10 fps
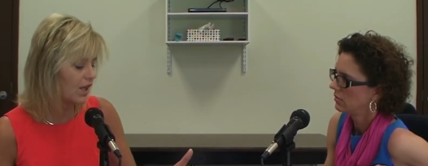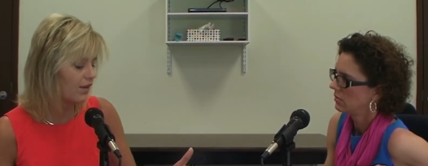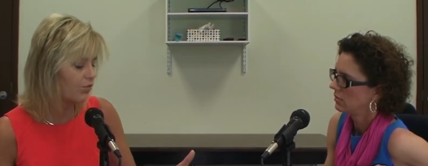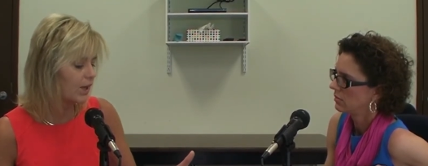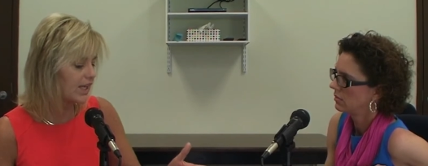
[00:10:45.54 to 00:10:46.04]

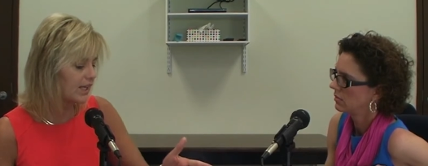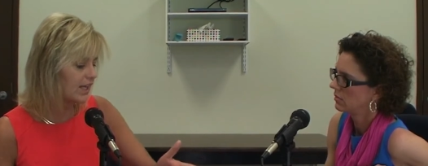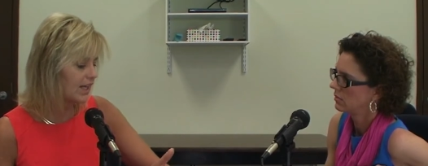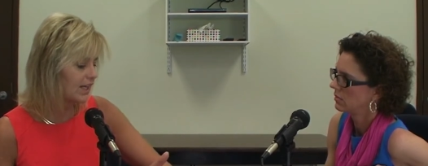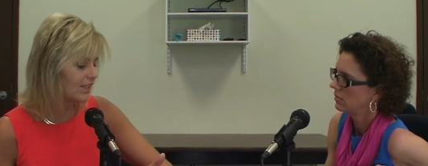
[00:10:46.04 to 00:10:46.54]
Speaker 1: if we can
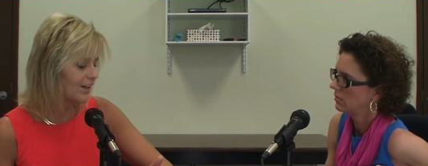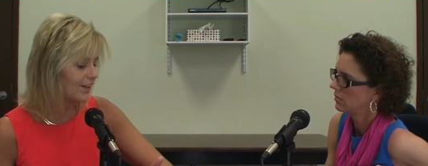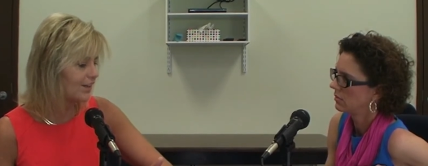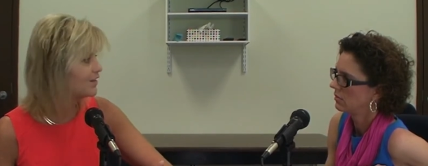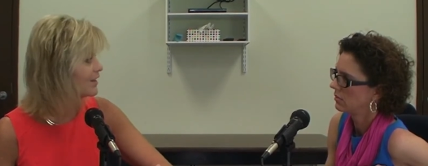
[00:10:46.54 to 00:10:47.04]
get it done
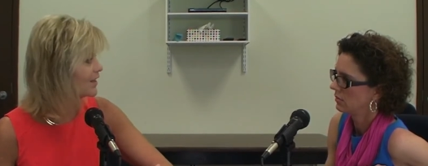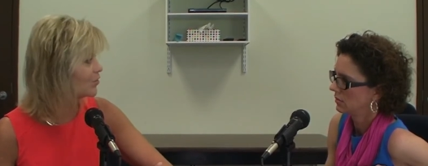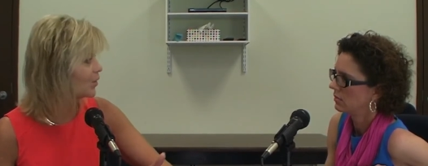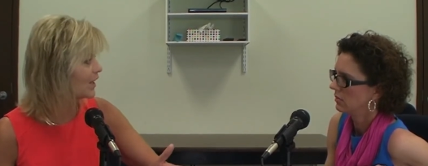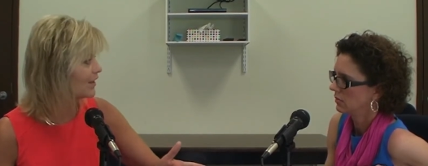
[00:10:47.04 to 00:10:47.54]
in
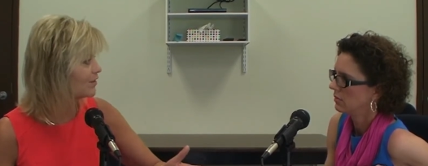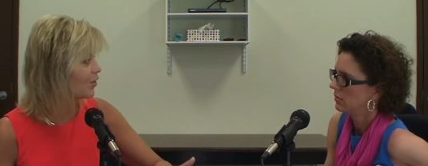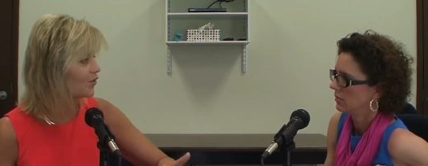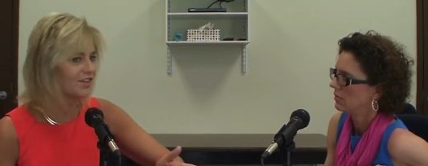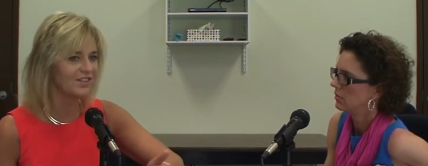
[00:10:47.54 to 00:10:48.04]
6 weeks
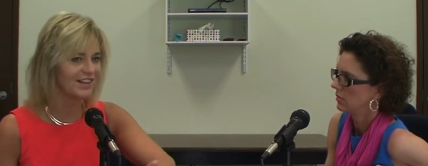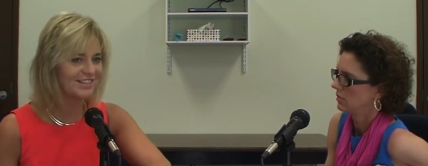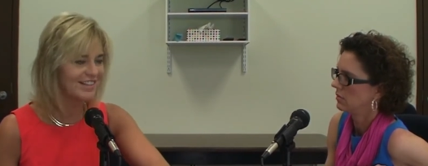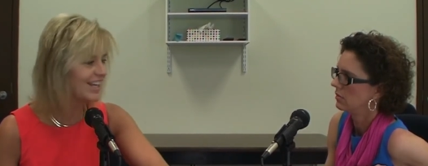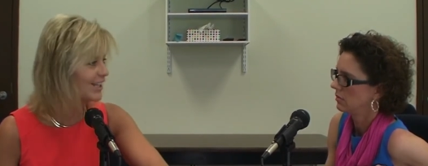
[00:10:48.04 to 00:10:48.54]
versus
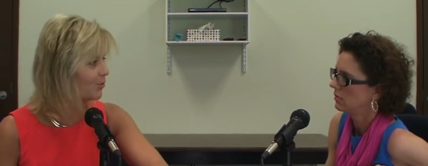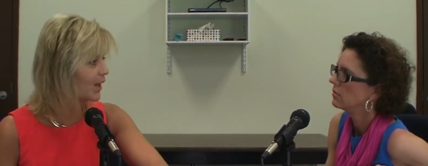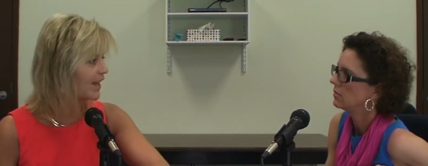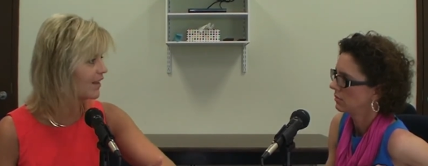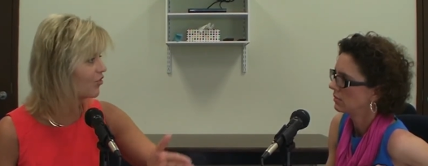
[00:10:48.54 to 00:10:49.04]
16
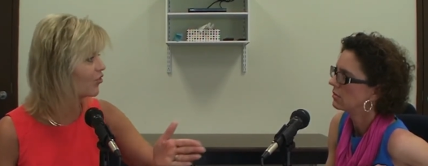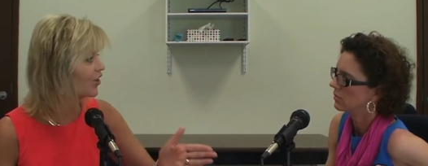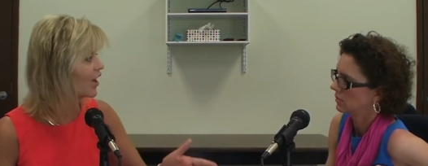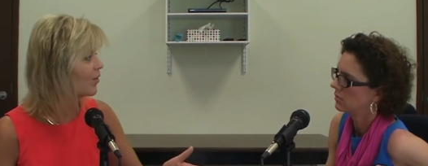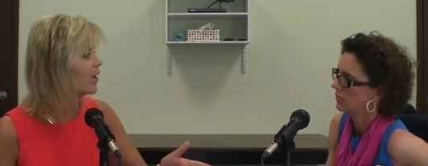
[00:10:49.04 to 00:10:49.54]
weeks,
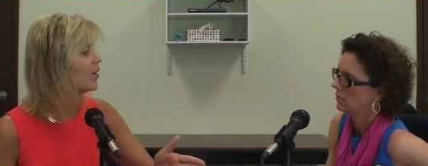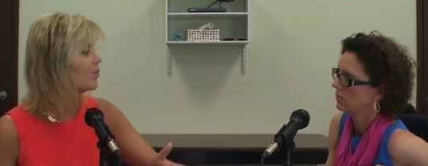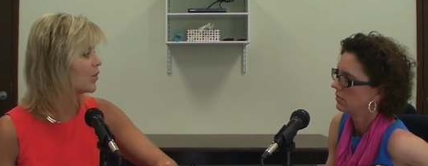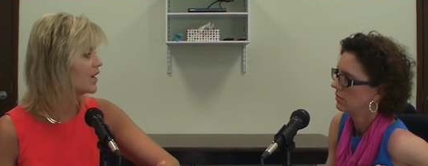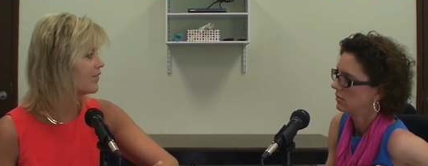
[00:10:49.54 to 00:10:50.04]

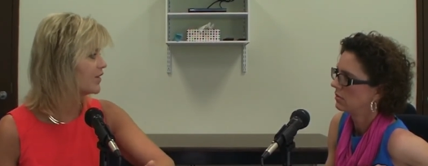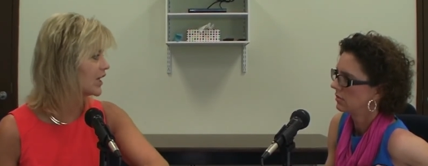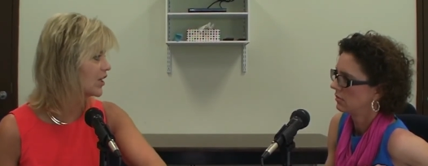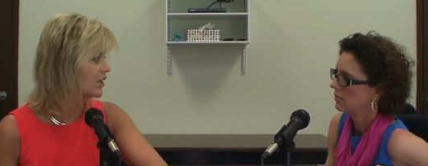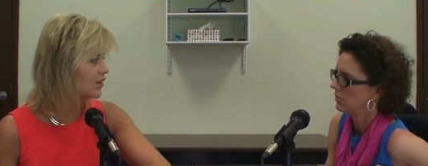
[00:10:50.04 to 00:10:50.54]
we're definitely
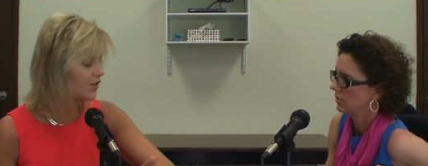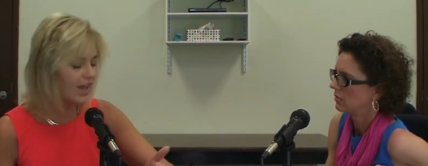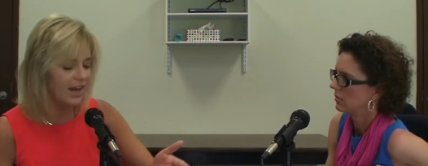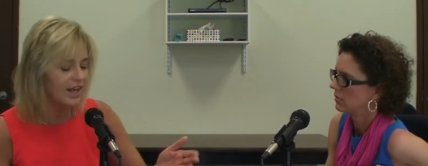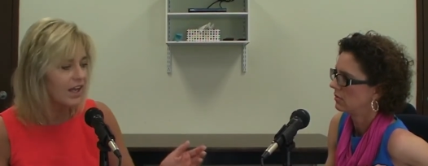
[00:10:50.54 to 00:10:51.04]
going to do
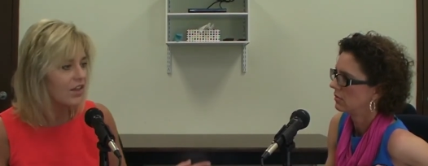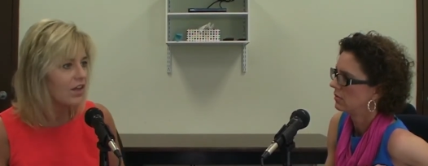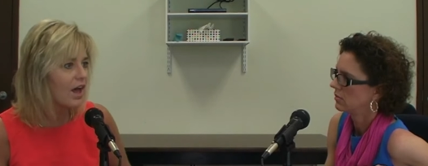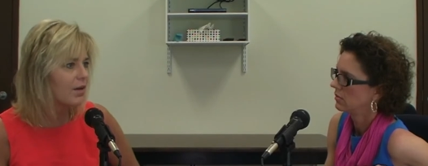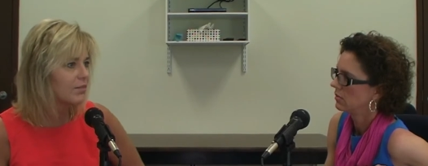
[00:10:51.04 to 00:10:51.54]
that.
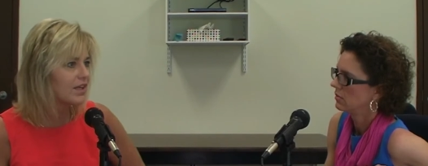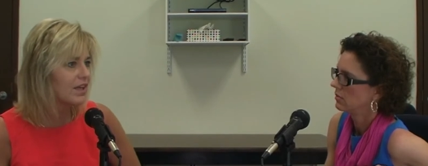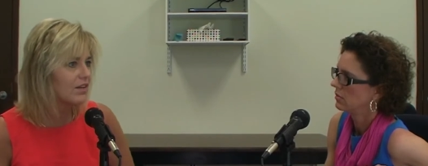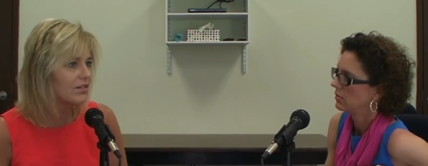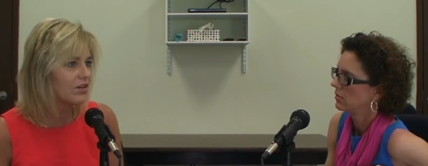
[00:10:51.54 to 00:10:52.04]

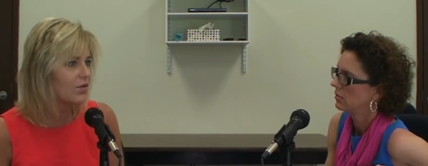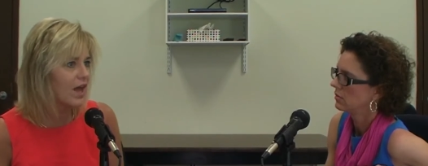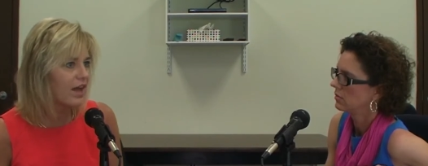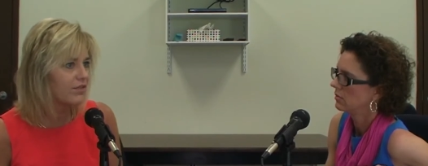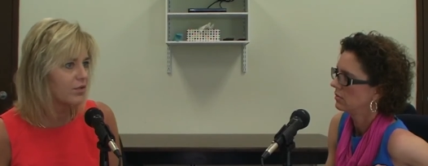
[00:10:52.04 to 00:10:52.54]
Kids don't
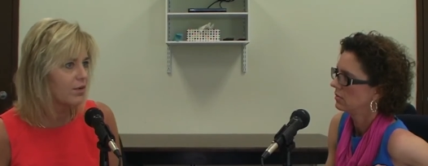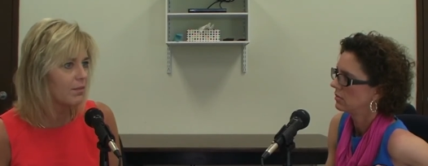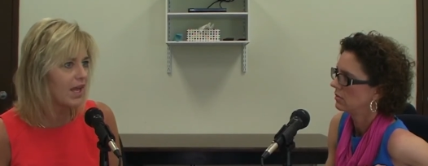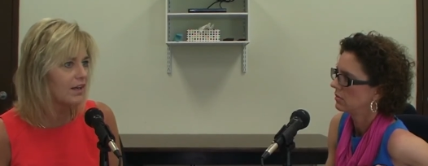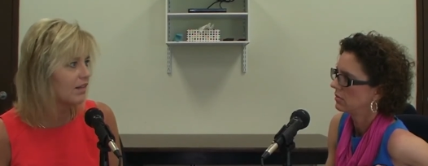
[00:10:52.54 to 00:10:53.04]
have to
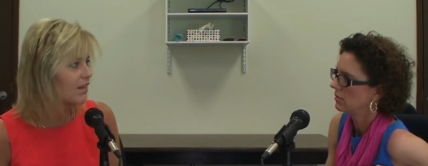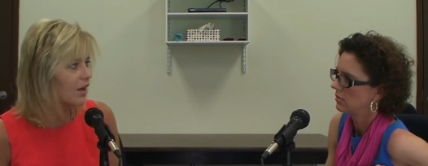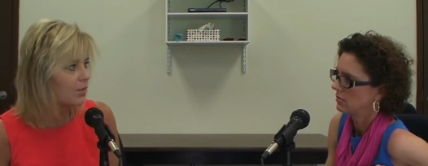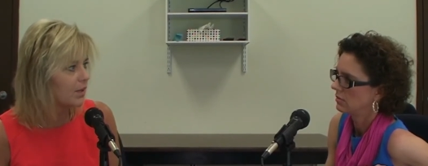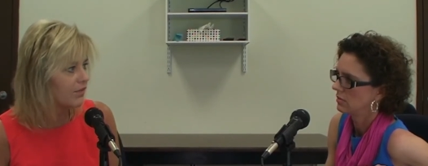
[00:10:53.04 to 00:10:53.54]
remain in
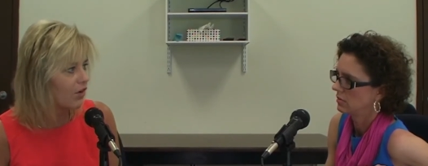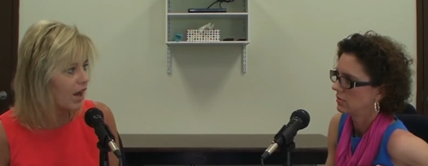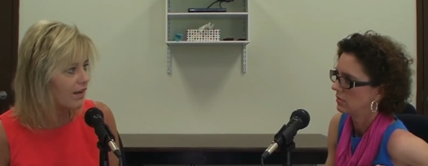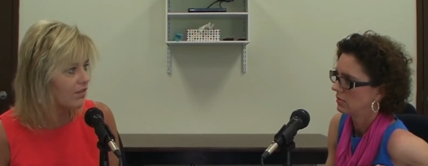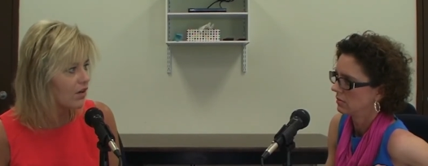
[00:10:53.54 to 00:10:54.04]
therapy
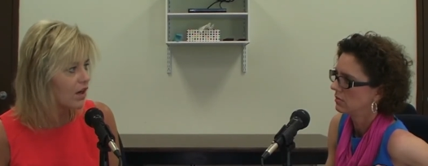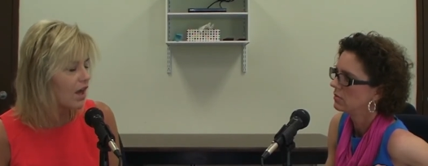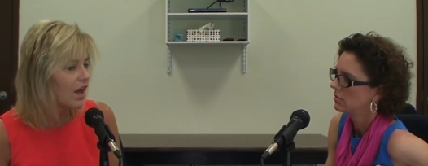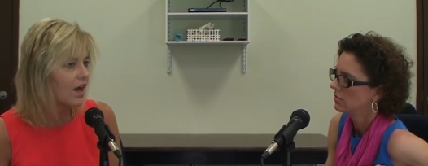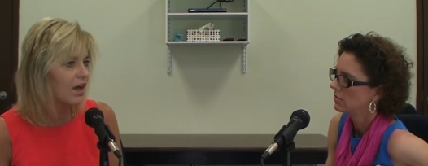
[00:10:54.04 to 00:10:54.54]
forever.
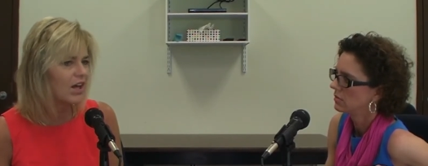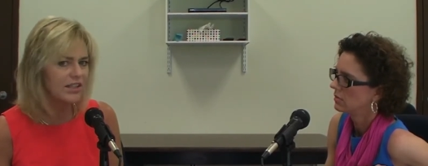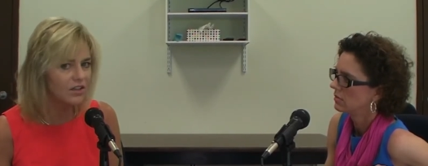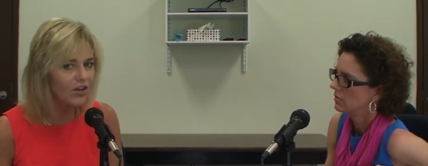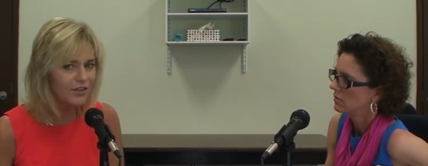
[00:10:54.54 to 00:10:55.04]

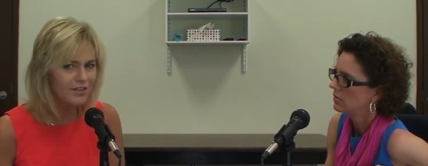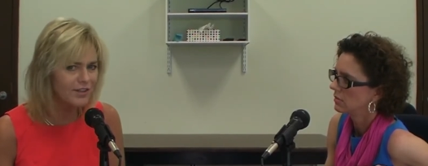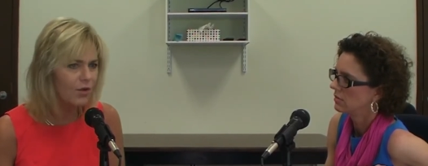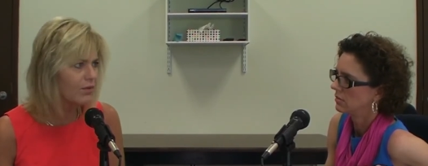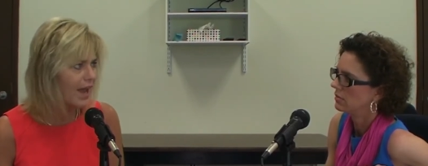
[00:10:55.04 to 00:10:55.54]
Adults
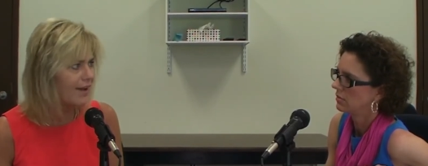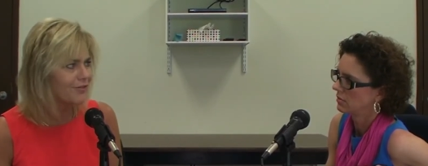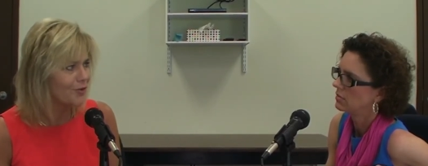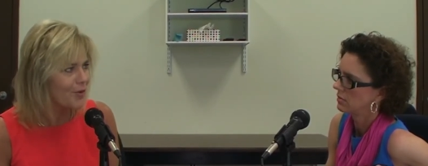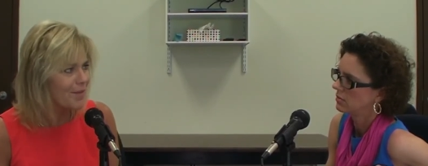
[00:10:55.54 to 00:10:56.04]
don't have
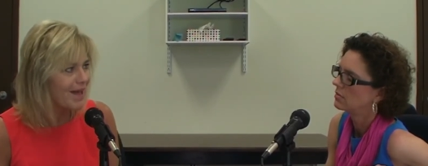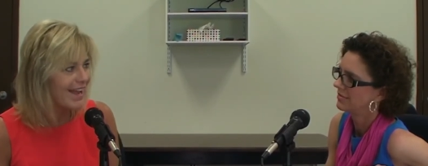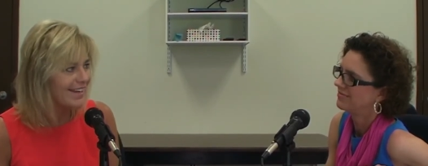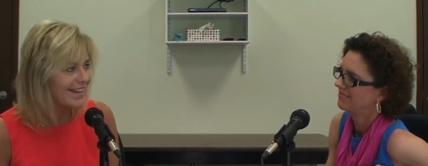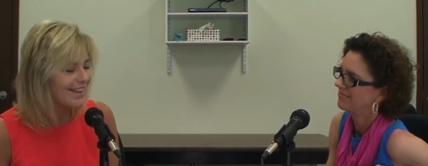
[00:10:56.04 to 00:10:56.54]
to
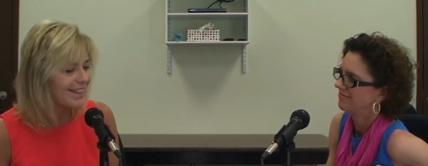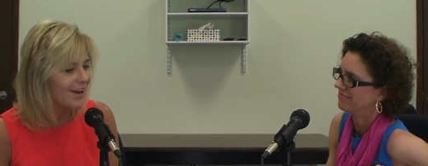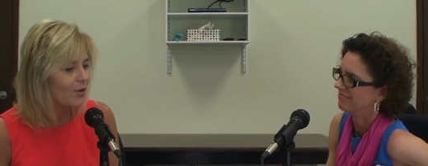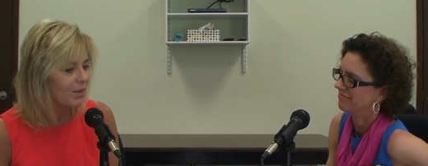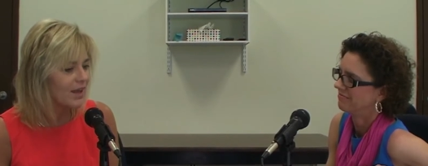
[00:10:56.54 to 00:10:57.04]
remain in
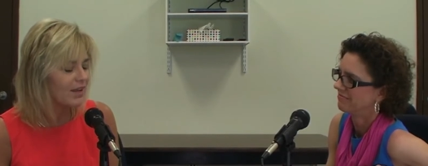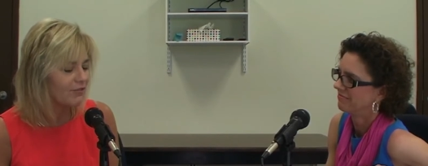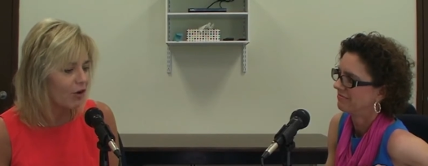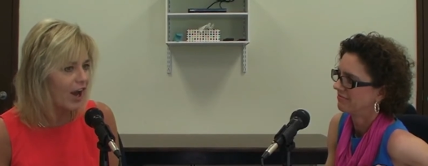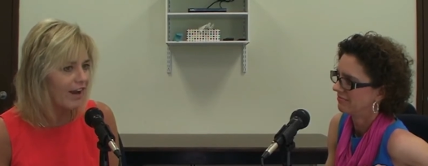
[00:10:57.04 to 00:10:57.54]
therapy
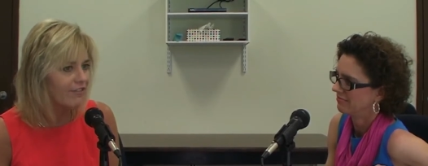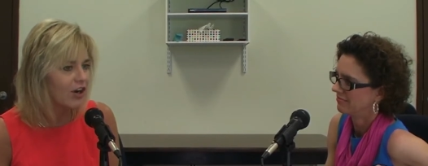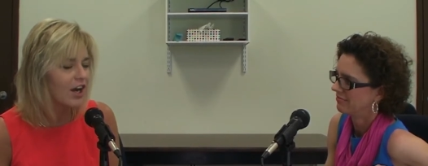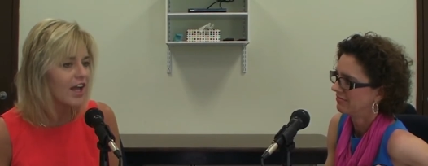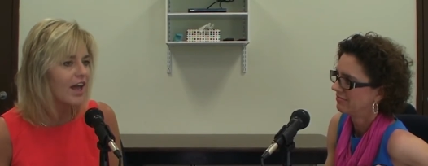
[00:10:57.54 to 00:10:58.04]
forever,